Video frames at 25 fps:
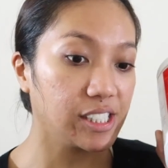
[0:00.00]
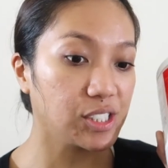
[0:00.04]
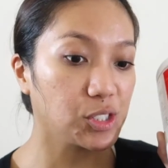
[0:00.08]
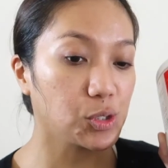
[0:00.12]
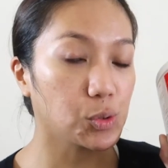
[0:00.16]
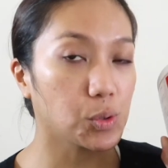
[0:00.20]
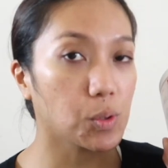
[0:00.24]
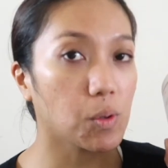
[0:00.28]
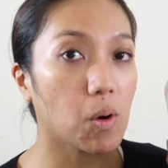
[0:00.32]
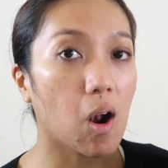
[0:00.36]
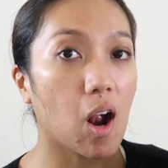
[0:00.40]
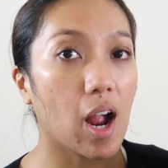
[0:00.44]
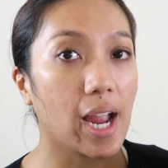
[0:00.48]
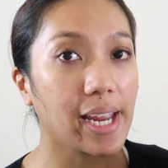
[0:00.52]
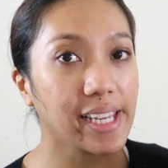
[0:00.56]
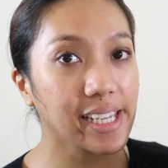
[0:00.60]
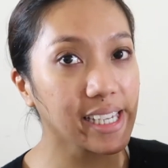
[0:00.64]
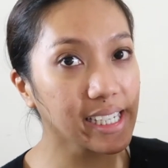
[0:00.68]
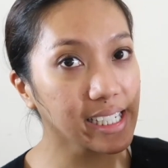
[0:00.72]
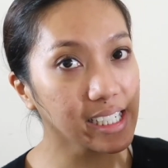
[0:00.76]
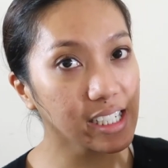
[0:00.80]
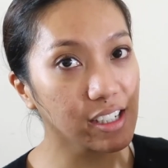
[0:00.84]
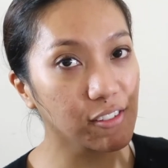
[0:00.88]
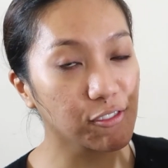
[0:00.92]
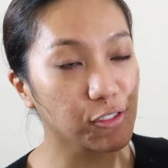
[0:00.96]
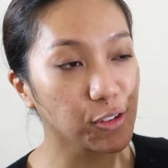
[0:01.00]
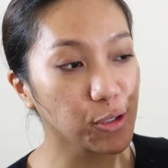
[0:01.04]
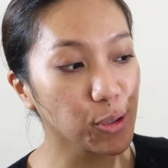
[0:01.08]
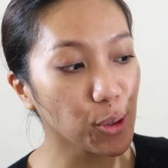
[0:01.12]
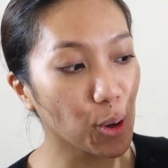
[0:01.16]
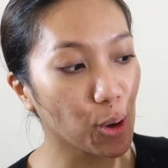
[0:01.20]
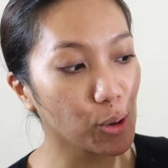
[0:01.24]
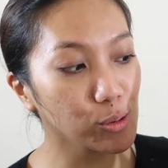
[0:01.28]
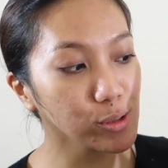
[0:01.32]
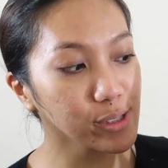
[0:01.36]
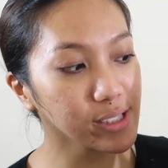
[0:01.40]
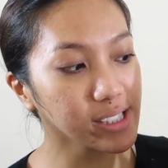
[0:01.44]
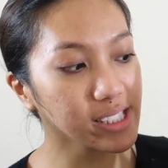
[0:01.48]
try it for your
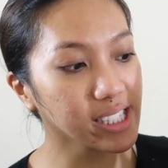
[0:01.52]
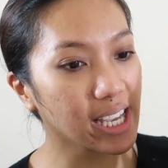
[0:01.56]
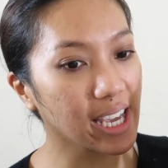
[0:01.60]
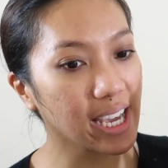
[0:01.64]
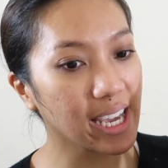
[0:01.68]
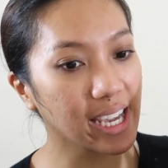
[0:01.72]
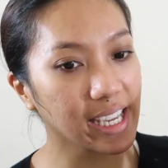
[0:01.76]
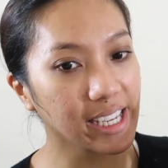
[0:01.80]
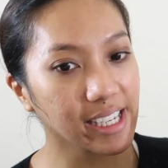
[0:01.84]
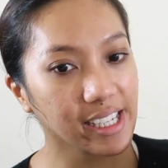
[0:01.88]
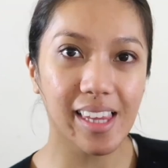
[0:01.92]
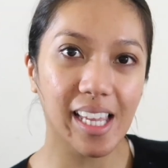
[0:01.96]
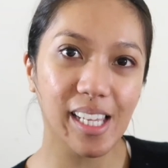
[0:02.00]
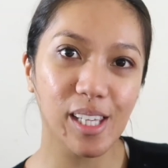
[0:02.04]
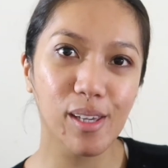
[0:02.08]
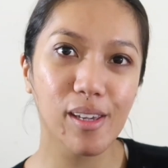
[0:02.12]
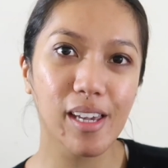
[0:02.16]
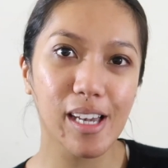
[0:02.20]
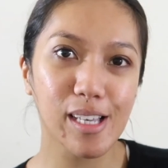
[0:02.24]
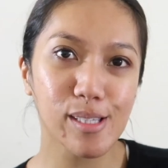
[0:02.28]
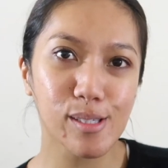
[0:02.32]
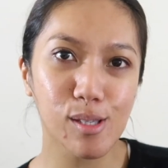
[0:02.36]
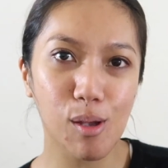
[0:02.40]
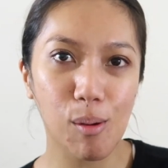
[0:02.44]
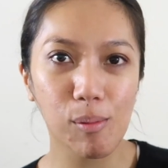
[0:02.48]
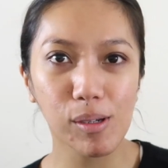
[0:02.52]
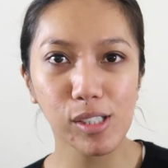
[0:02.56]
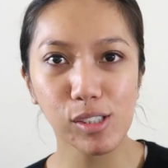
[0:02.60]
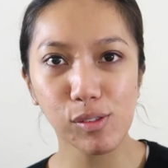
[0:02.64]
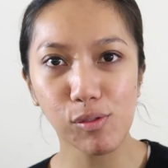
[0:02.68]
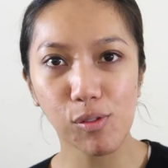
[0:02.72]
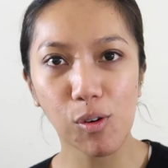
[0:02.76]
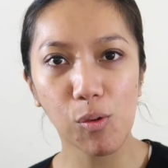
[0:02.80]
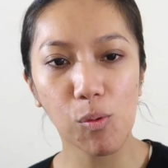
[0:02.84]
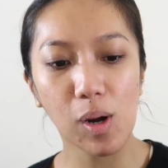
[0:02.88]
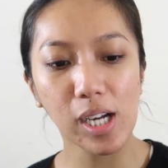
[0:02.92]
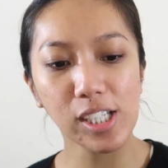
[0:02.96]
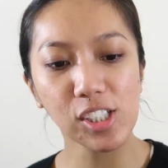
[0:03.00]
own sake thank you guys so much
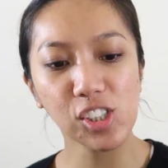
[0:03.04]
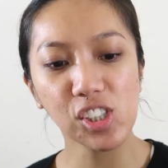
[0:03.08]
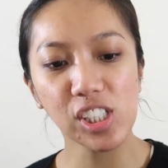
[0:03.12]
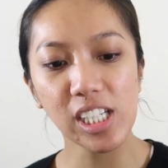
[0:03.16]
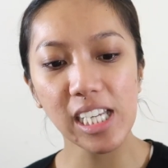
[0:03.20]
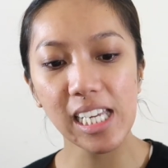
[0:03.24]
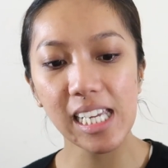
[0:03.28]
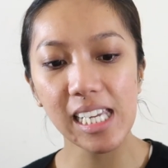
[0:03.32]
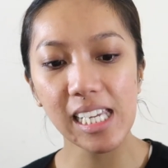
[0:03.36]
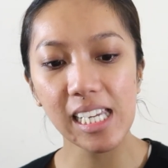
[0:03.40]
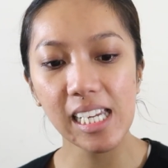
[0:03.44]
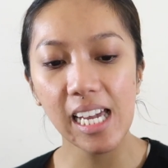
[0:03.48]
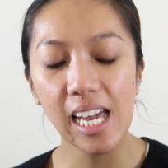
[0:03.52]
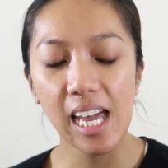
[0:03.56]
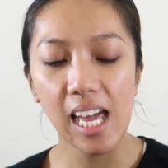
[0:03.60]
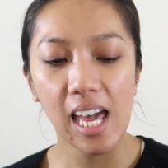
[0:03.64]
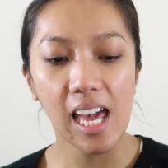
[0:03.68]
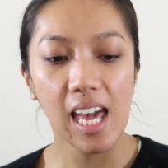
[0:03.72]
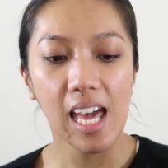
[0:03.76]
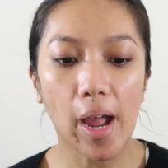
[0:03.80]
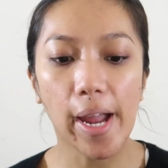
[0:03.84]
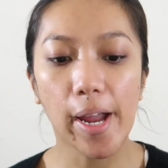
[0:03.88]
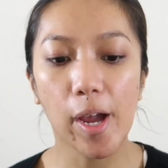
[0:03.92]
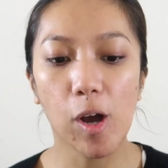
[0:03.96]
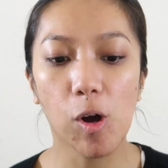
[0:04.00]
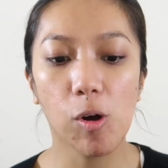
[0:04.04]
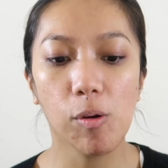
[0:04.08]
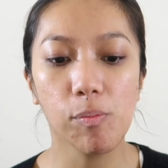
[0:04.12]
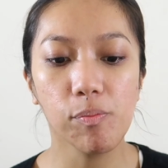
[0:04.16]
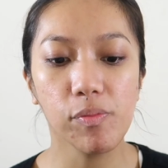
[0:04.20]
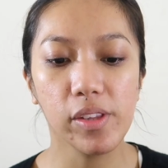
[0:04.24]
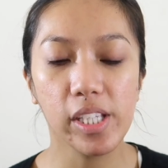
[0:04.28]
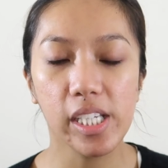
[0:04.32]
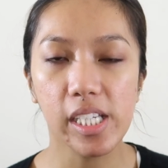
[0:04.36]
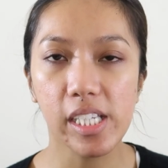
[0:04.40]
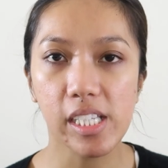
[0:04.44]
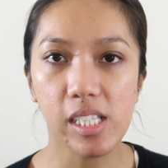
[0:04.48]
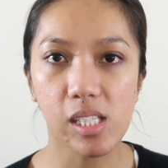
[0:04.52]
for watching i
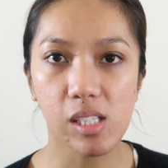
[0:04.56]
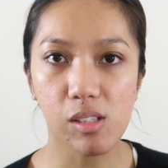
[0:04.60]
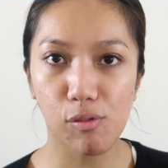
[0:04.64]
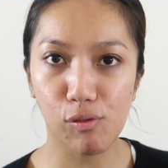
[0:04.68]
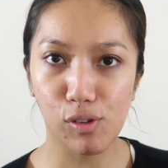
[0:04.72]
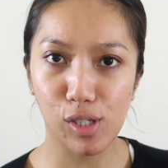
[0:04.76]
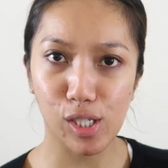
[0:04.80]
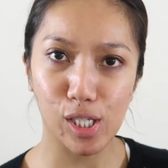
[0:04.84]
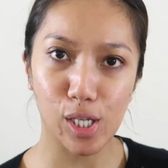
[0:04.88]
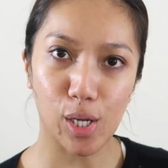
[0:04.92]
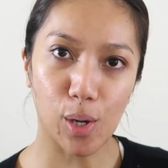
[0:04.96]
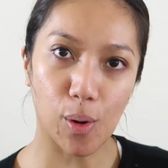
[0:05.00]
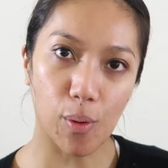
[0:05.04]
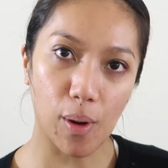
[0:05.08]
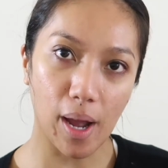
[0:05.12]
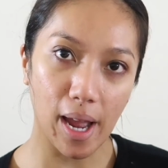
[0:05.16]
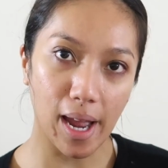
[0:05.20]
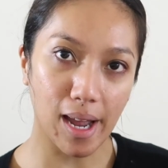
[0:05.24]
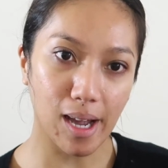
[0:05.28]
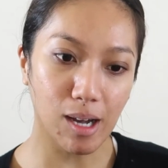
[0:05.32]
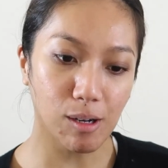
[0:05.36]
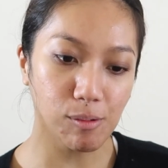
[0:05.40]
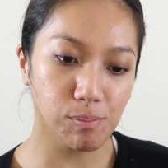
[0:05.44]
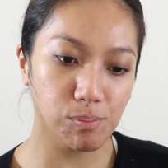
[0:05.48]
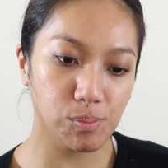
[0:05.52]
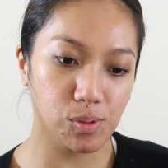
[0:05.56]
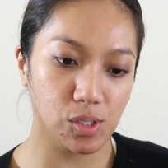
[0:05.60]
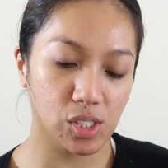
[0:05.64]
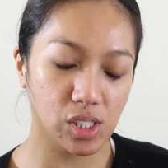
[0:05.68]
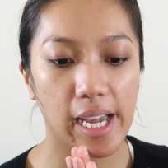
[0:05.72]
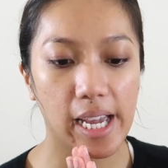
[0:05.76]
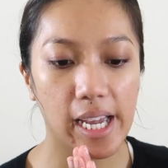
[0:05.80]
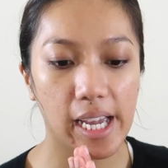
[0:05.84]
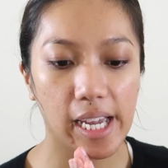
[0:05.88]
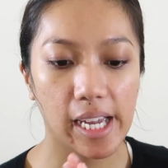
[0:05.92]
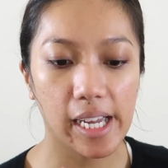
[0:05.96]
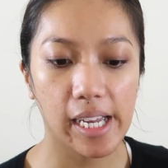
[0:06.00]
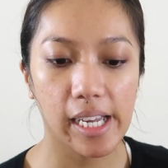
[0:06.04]
hope this video helped
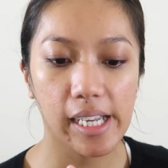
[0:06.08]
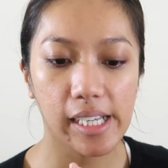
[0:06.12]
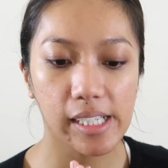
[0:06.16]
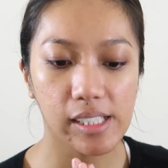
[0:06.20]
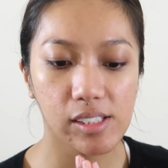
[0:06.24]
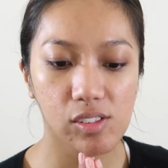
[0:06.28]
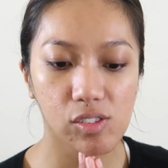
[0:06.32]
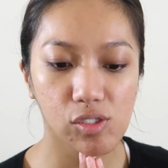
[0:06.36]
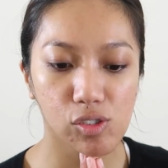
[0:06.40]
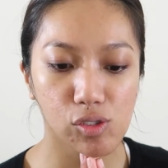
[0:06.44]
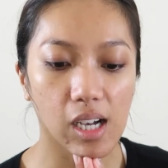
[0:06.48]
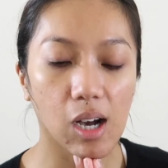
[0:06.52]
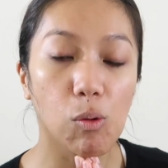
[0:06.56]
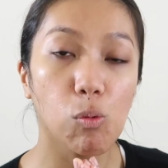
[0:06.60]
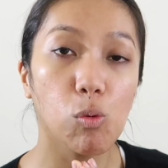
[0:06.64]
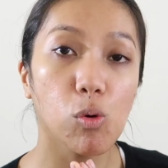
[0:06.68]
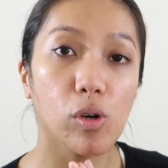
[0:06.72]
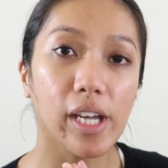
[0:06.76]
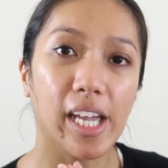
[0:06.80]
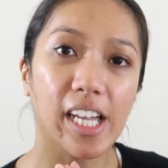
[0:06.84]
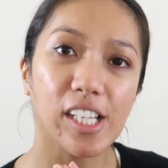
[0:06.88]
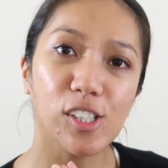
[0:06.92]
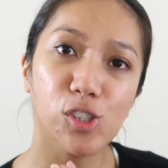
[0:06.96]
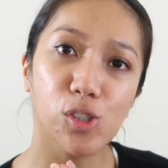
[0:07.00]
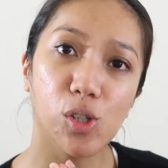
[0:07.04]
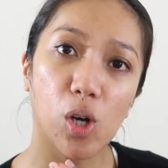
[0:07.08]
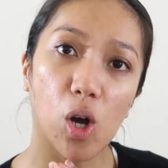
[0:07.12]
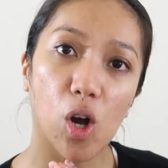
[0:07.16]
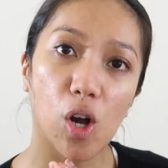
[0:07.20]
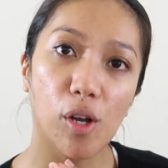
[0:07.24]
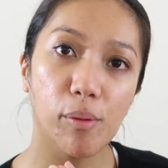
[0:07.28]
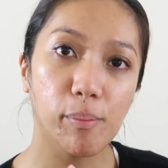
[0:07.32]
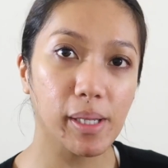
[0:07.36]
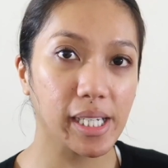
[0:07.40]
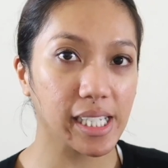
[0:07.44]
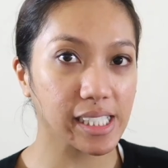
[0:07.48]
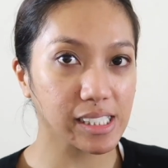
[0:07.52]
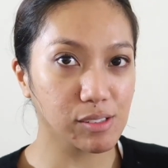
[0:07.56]
and i will catch you
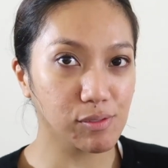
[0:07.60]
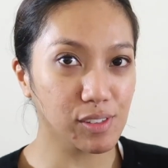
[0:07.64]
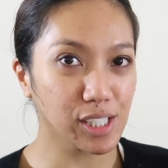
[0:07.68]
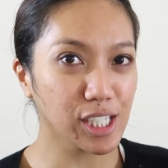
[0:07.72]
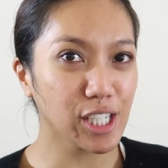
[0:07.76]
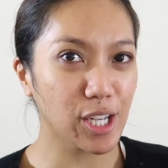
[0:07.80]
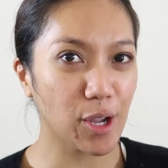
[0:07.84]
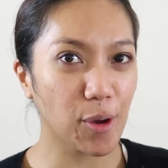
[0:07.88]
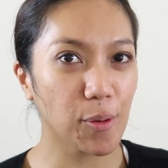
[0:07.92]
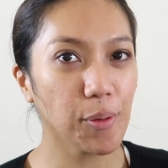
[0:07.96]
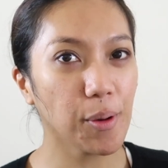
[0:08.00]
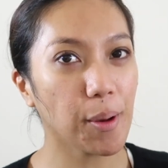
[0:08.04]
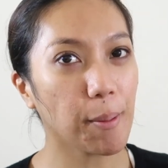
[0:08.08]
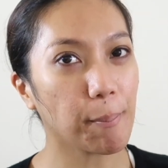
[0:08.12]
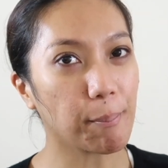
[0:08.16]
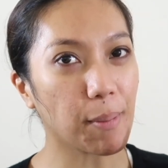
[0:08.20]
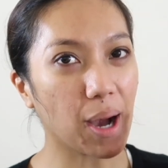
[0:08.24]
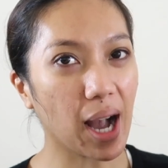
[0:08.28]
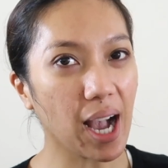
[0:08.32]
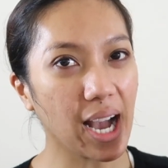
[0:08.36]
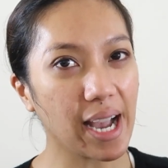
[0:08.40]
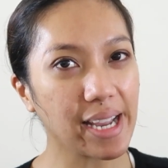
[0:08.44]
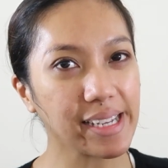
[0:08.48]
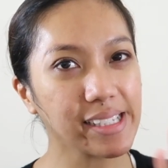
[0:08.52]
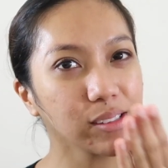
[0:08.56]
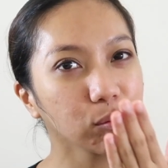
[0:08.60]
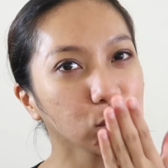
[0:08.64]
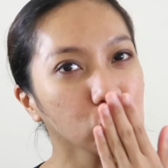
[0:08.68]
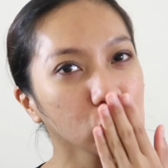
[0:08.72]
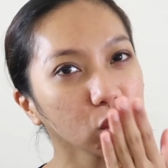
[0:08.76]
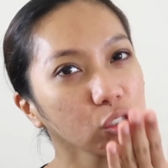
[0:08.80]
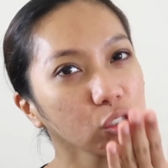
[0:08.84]
on the next video bye